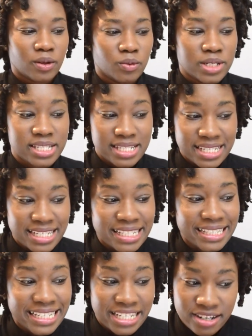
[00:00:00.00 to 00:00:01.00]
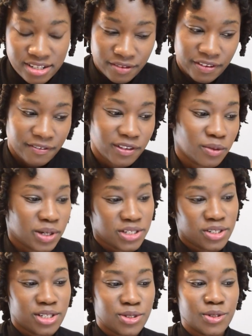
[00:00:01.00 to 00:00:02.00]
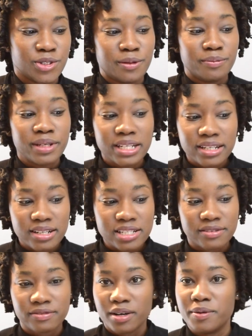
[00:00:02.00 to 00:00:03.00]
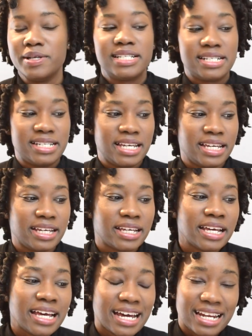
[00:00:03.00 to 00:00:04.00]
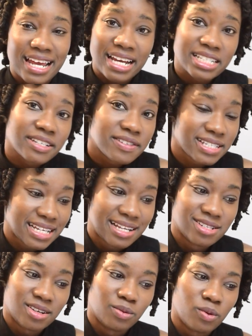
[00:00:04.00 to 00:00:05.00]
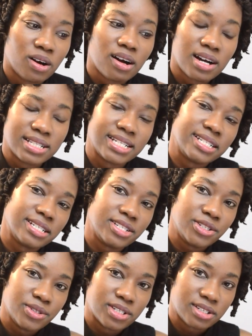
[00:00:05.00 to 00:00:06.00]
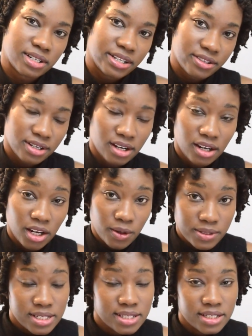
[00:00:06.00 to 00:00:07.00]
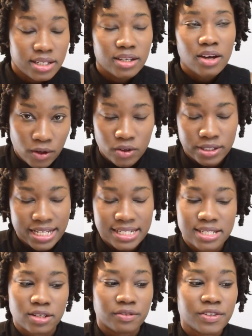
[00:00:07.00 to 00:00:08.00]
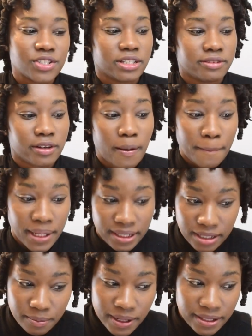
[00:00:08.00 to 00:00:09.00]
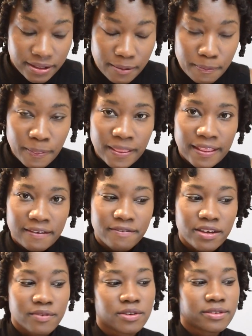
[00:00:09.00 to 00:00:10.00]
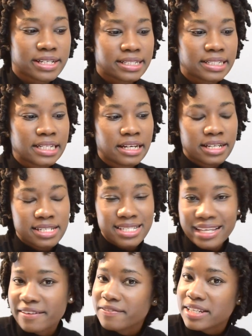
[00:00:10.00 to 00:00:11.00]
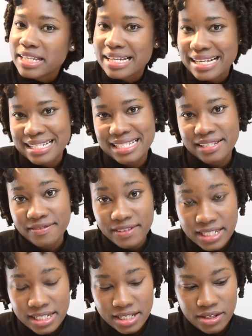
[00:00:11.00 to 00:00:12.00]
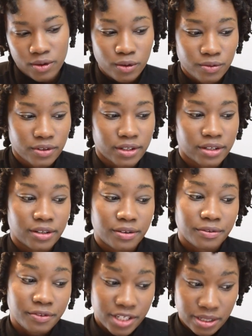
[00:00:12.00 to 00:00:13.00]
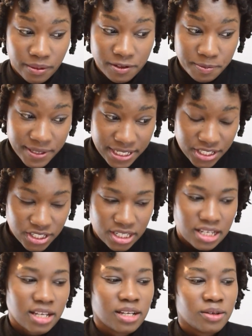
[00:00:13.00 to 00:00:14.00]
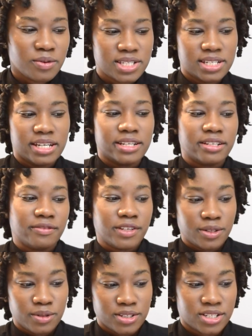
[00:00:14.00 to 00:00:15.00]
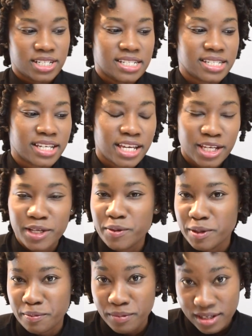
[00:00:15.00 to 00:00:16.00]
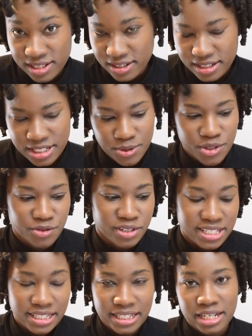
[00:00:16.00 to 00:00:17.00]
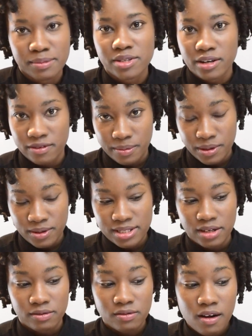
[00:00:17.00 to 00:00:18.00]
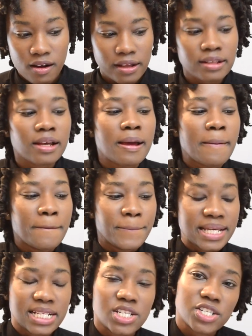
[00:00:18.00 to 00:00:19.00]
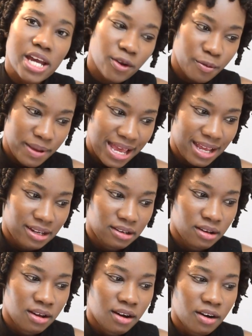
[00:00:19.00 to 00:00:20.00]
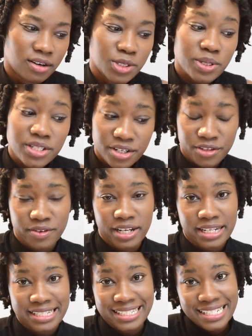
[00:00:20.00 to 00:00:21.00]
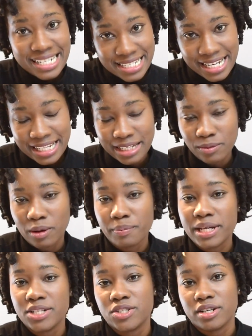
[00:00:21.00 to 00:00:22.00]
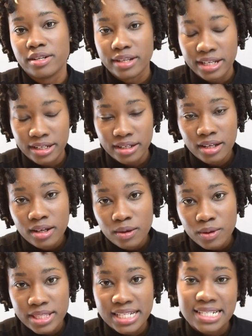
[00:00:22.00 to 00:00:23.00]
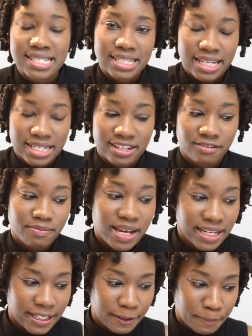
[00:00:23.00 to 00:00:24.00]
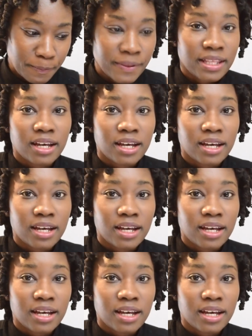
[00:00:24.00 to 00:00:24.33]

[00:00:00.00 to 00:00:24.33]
We see leaders of influential social media vowing to take an active stance on what content its users are either allowed to see or that is officially recommended by them, favoring safety and civility over freedom of speech. We see individuals such as Keiko in Boston, this was recently, and I'm sorry if I pronounced that wrong, being shadow banned on a Twitter thread detailing what Patreon did with its selective banning.